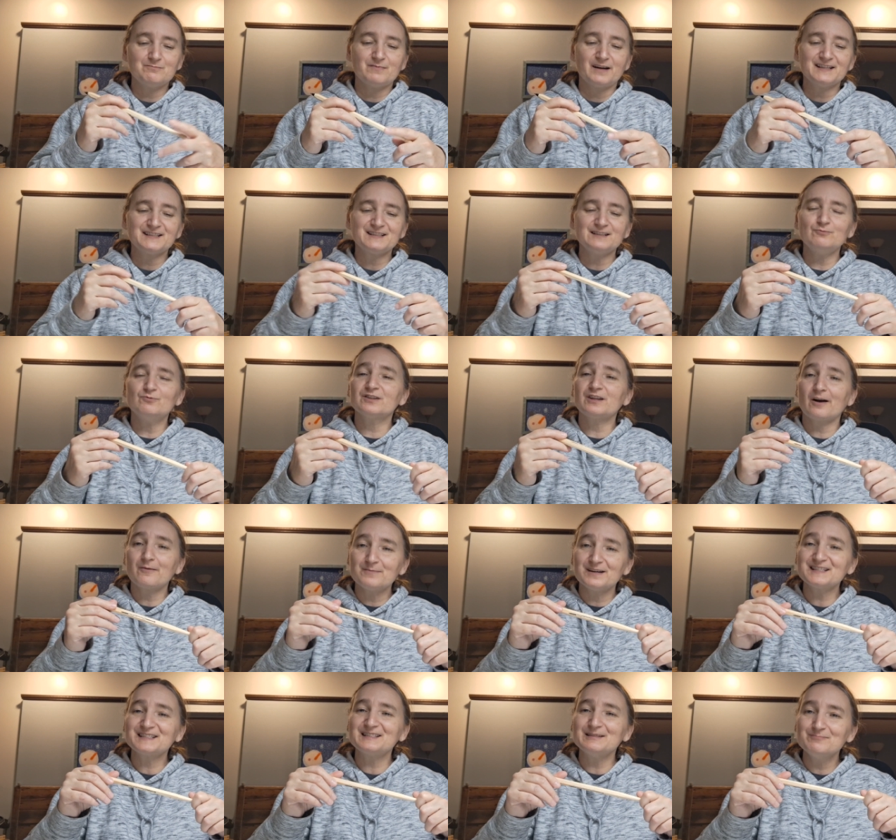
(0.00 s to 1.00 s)
get messy with our
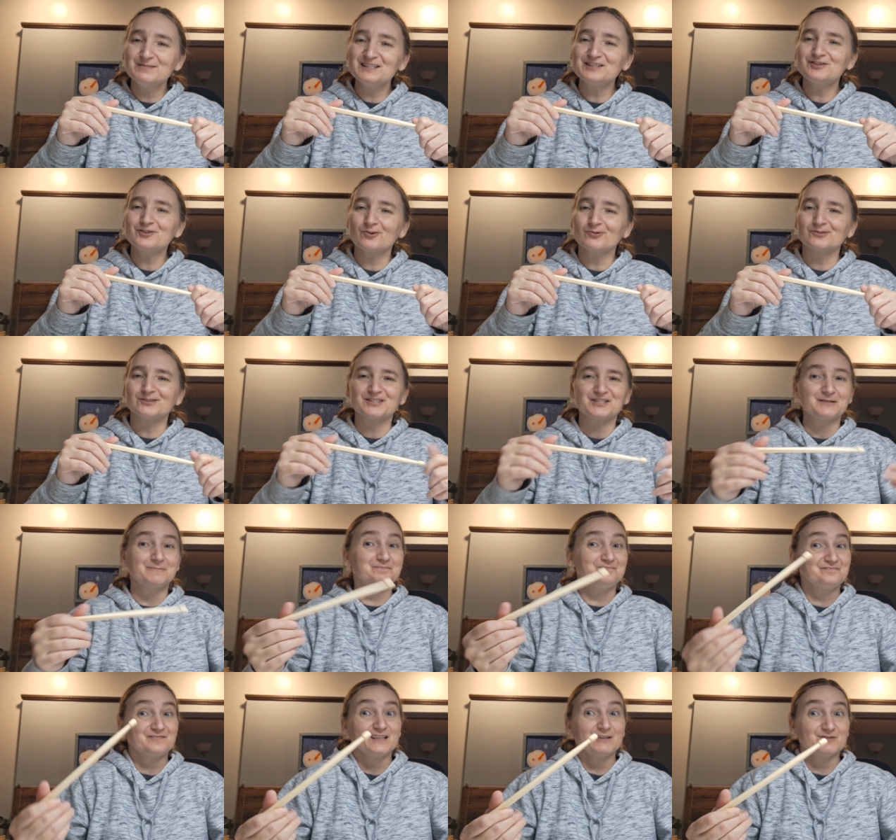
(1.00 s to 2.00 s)
messy mentors.
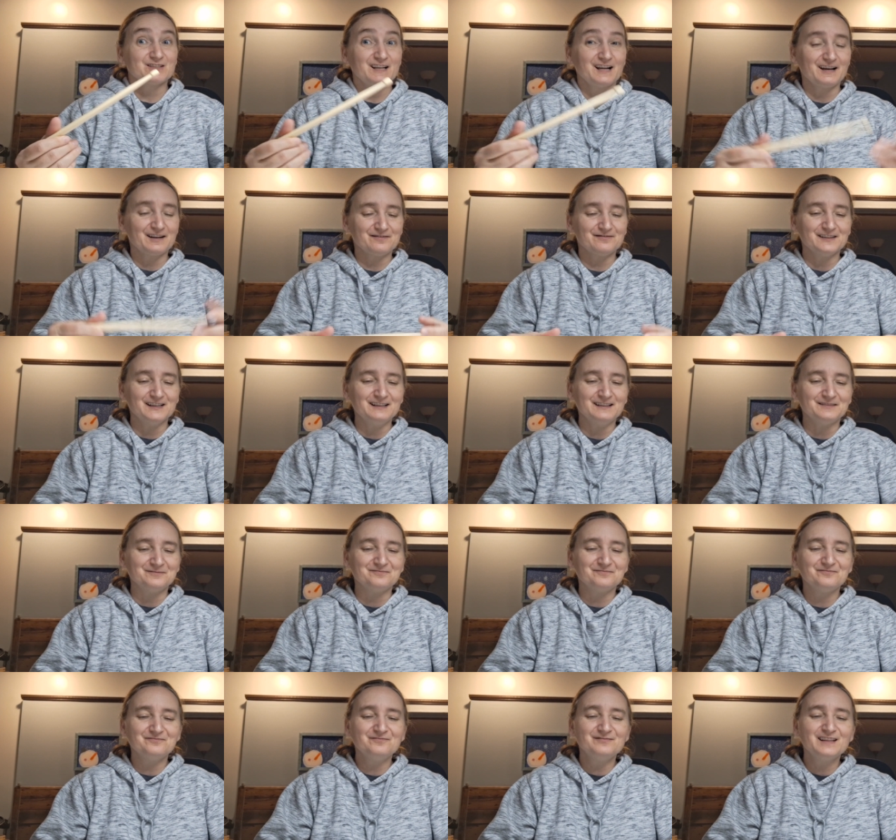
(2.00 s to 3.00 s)
It was a lot of
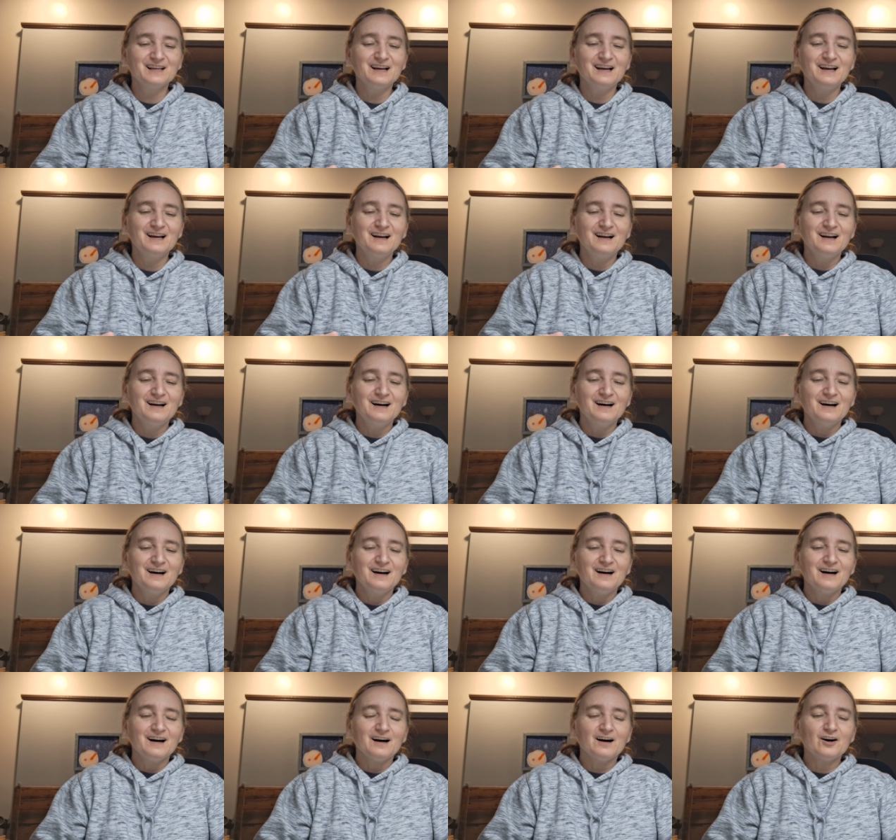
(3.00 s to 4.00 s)
fun.
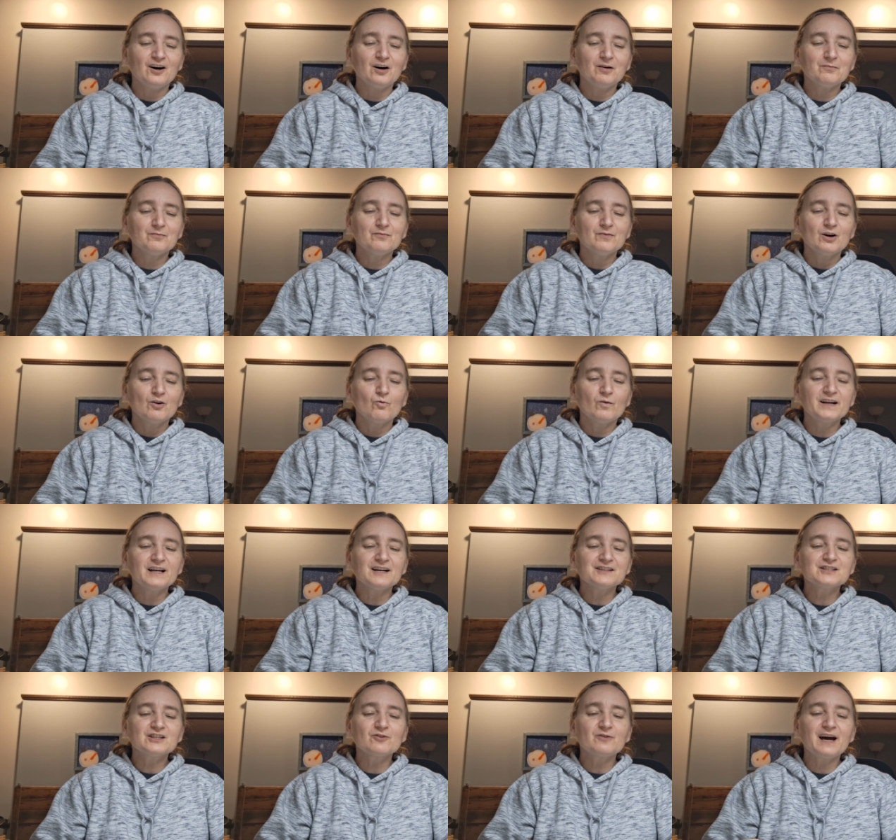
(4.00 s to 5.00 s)
Um, we
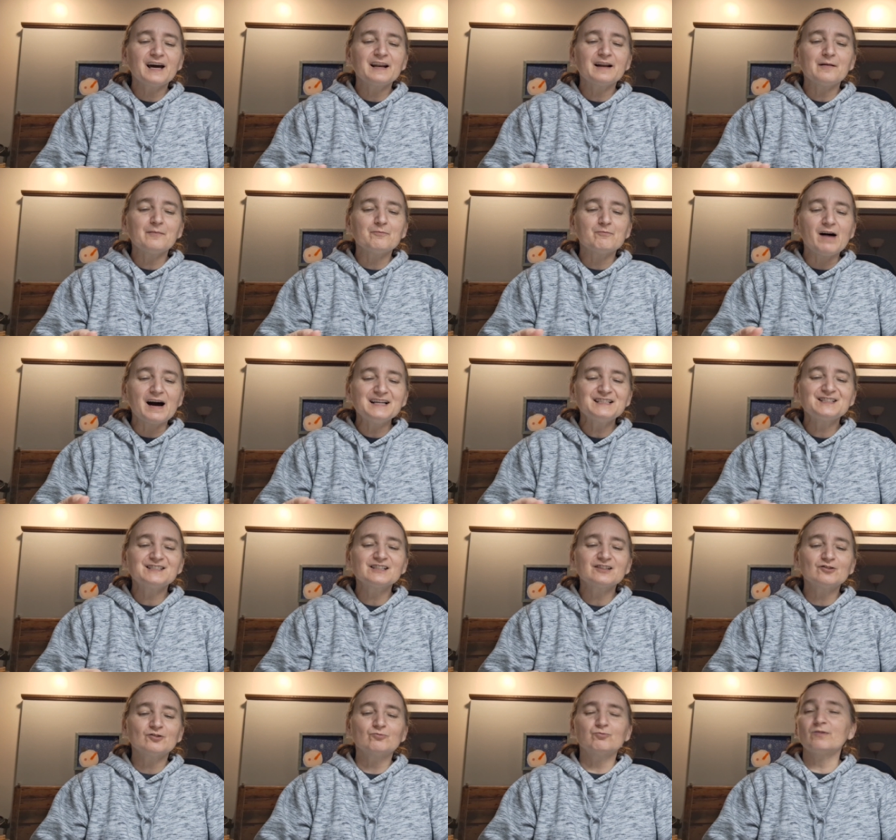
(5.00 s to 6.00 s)
also had a
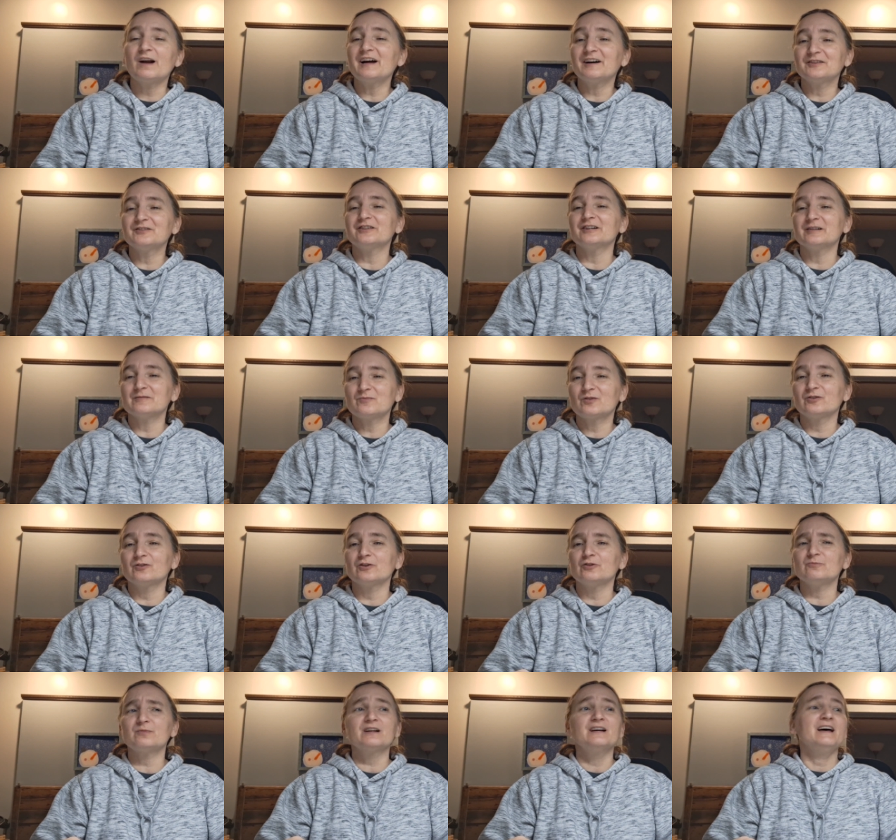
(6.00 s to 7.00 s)
bicycle roundup
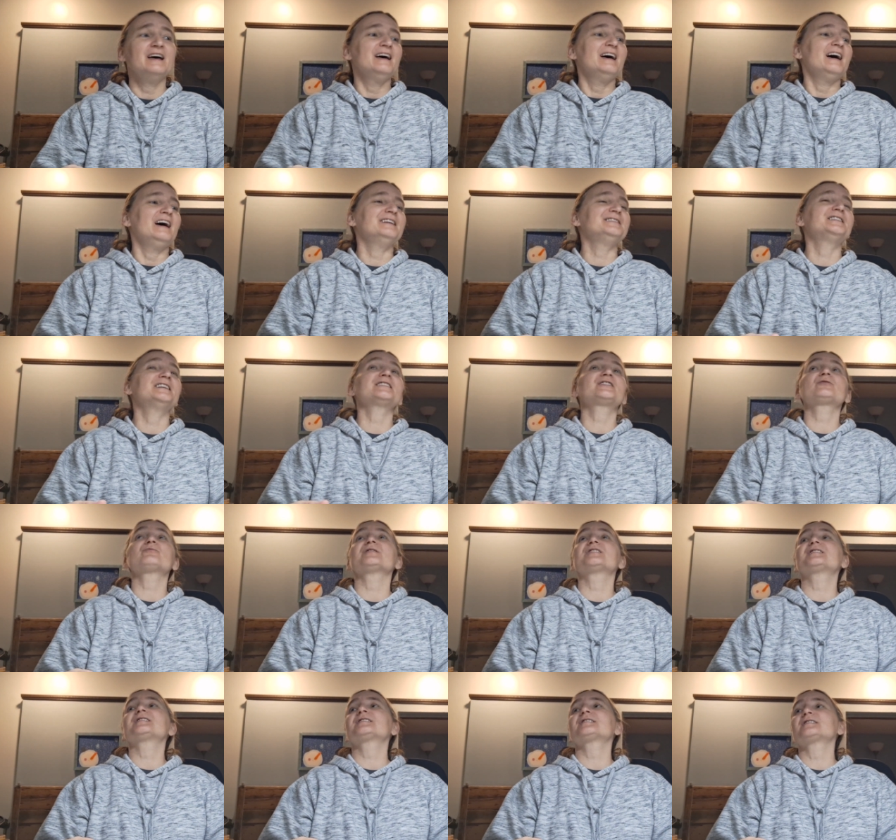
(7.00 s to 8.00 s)
group, and this
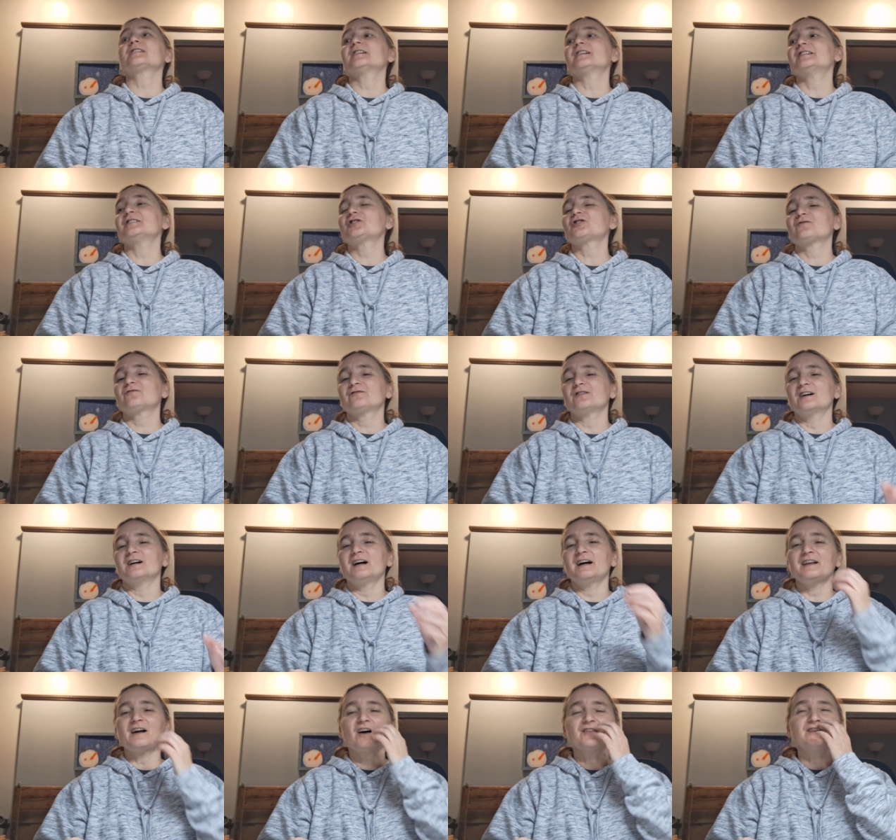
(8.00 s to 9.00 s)
was such
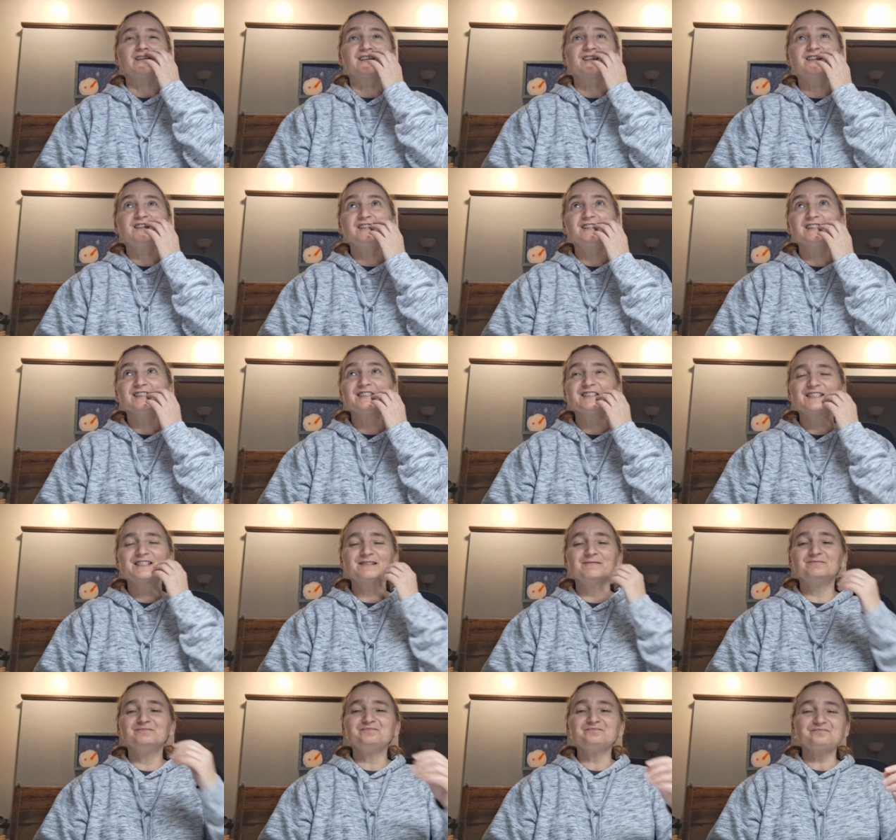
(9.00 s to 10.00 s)
fun. The
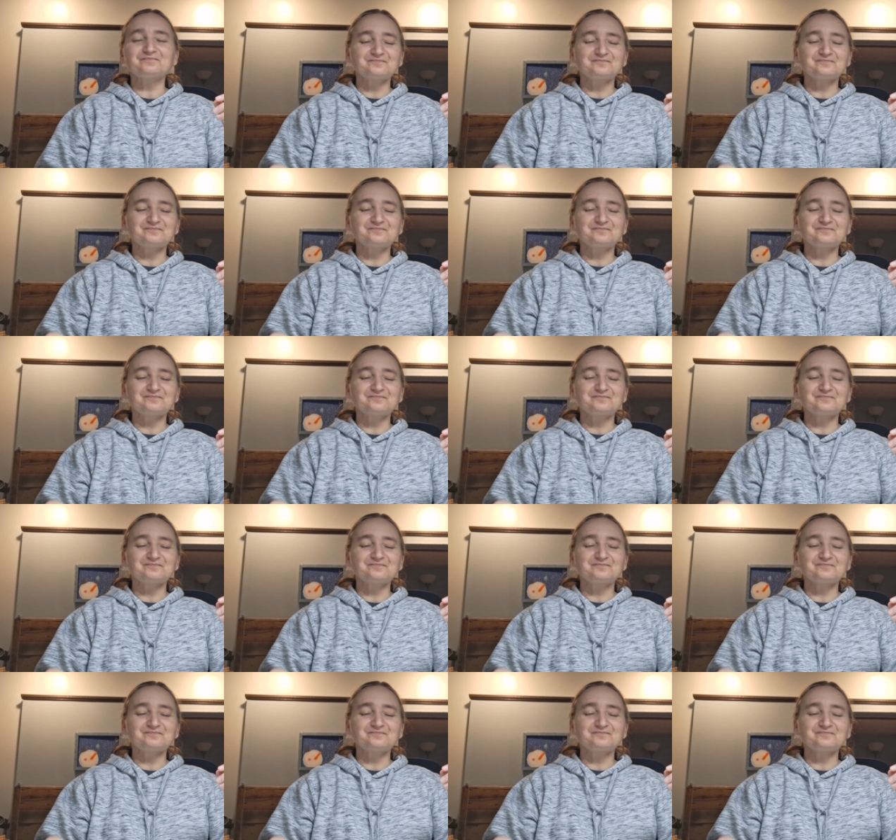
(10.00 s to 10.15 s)
kids